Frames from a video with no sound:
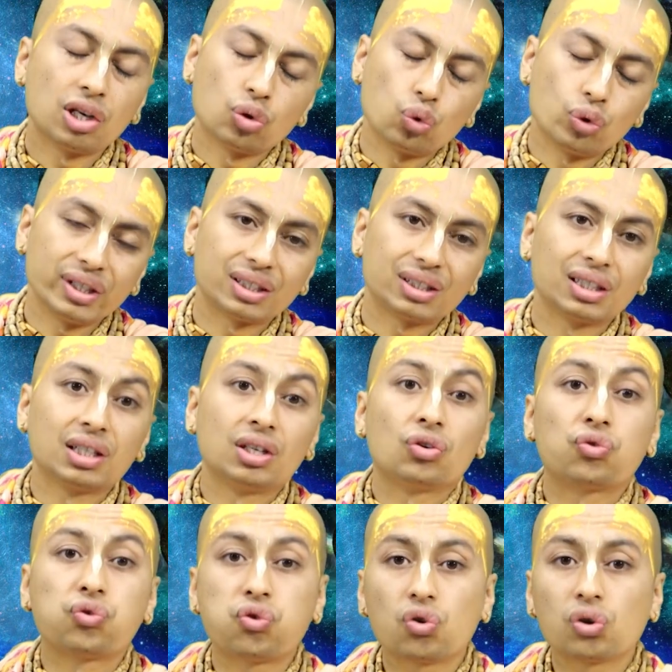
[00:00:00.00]
with
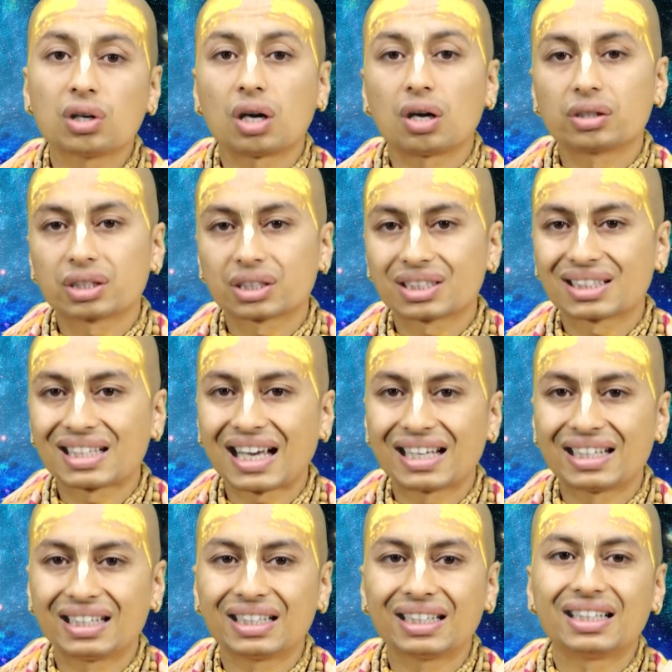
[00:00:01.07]
full
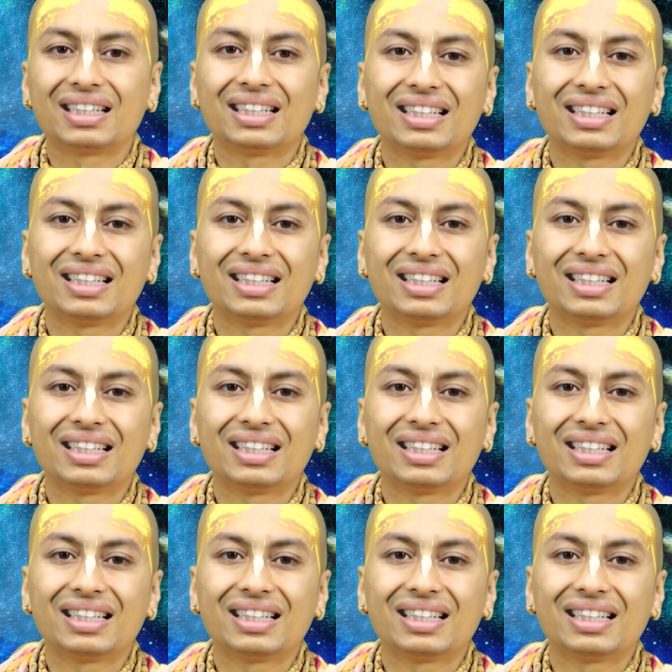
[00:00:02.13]
understanding,